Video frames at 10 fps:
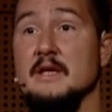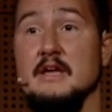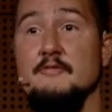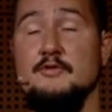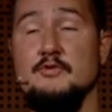
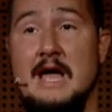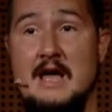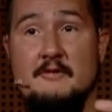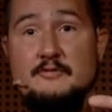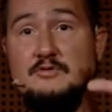If you
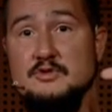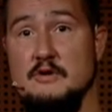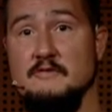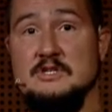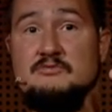have two
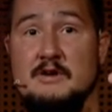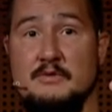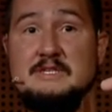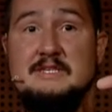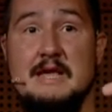services running on
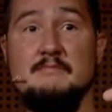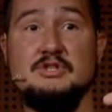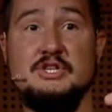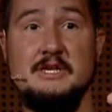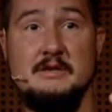the same
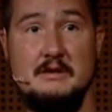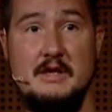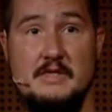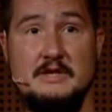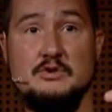machine
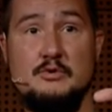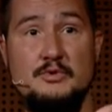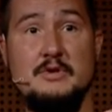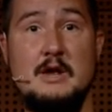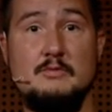and they need to
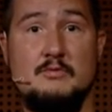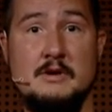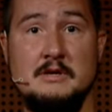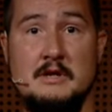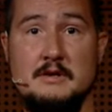communicate with one
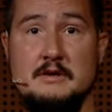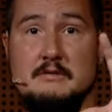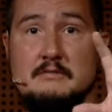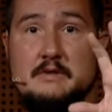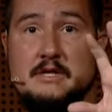another,
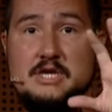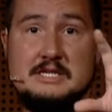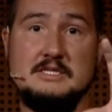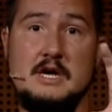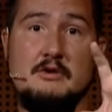then
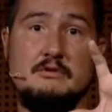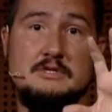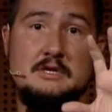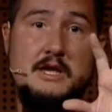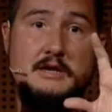chances are
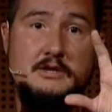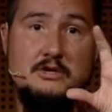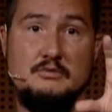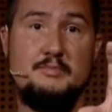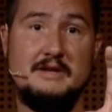using like a
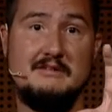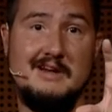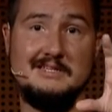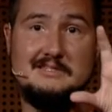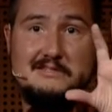loopback
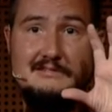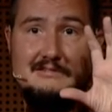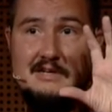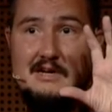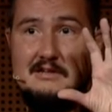device to
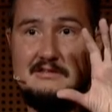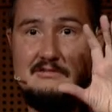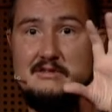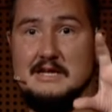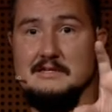
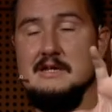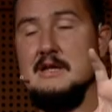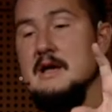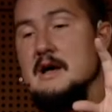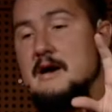do that.
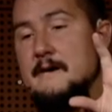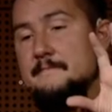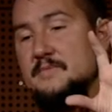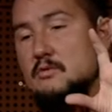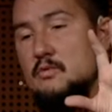
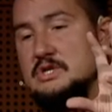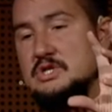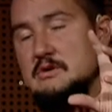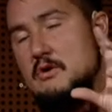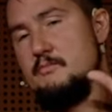
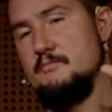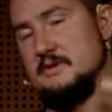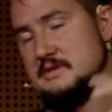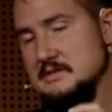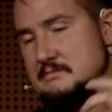Which
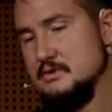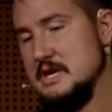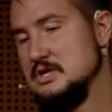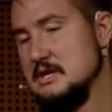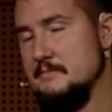opens
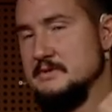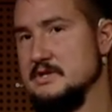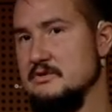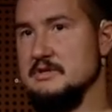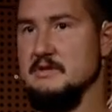potentially up a
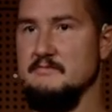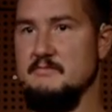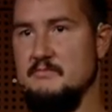security,